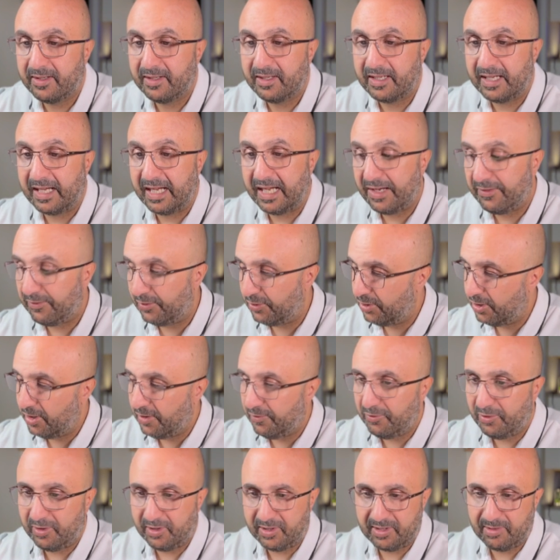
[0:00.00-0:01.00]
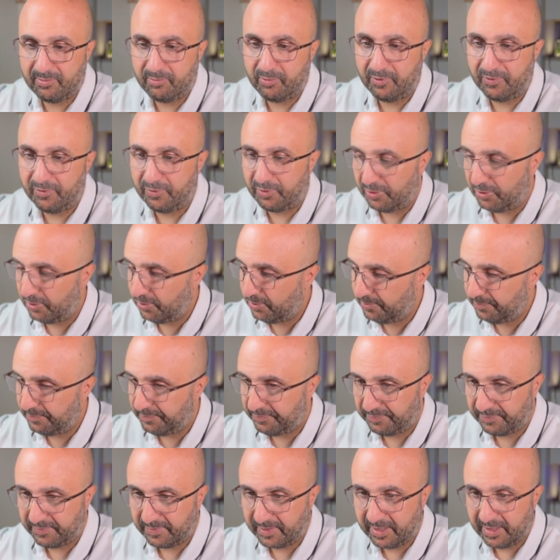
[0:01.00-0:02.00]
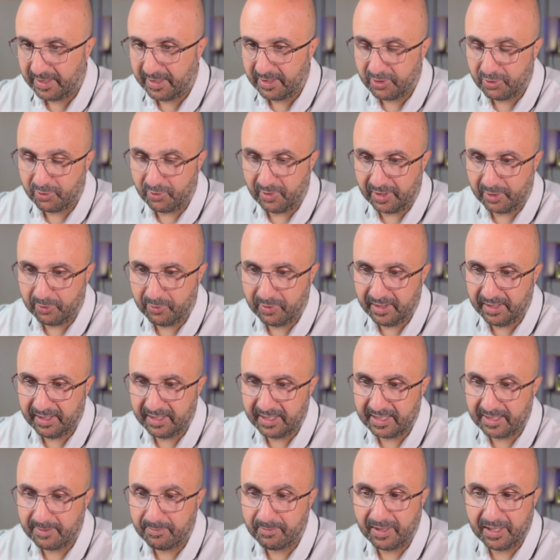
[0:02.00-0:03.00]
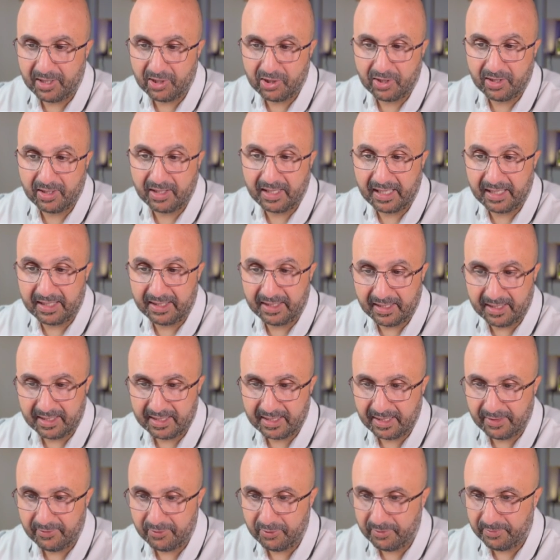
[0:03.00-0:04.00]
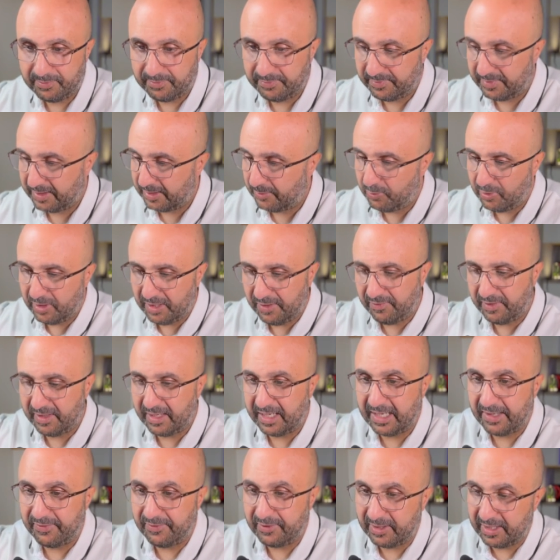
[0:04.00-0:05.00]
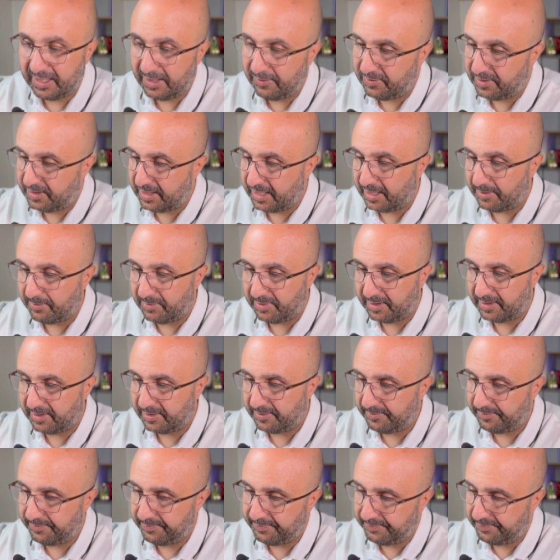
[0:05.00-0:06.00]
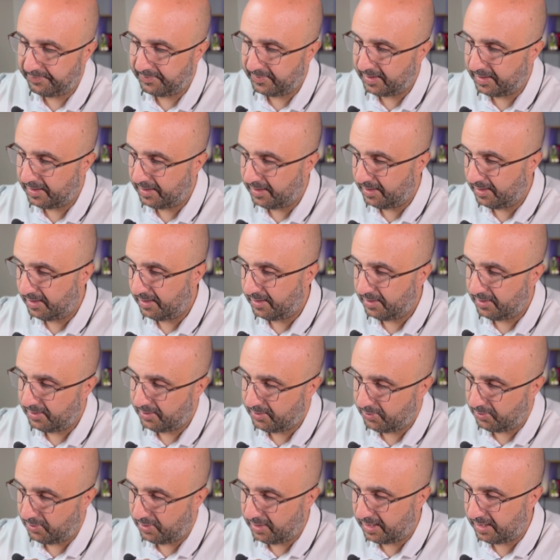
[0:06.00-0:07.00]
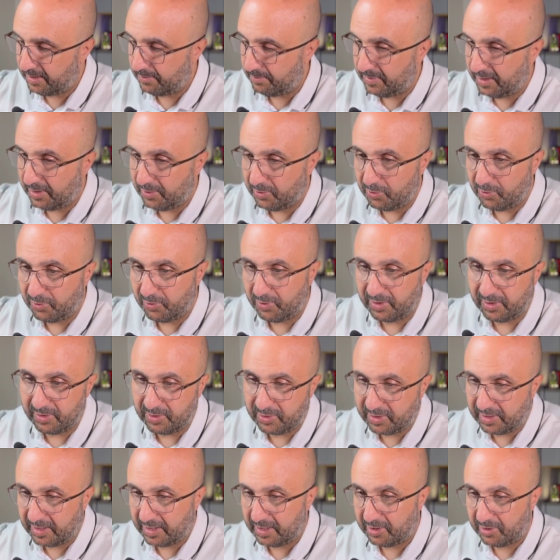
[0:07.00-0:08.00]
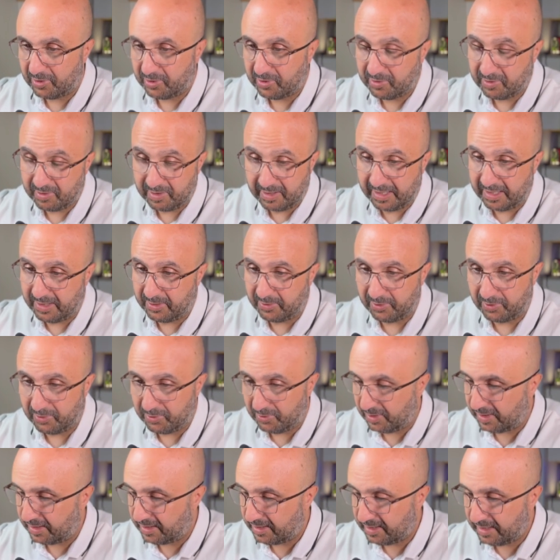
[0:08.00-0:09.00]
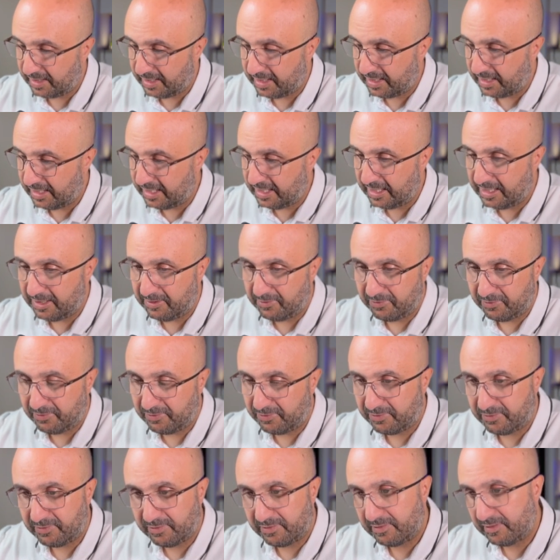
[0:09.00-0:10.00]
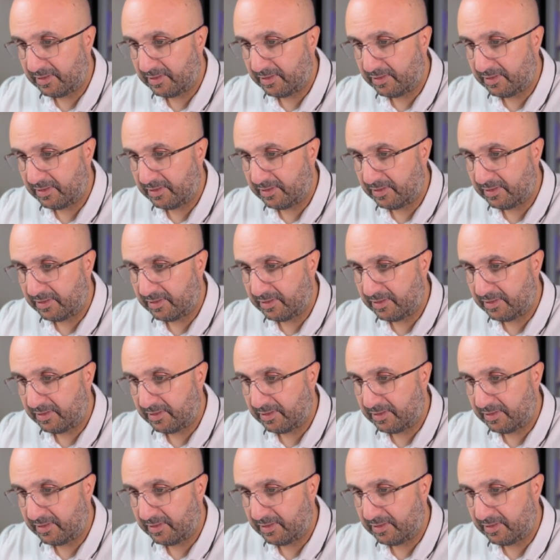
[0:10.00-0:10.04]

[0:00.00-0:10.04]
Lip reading: I have another example for you. So I create this patient at this level. What if I have an if statement? So let me go and say, I don't know, let's if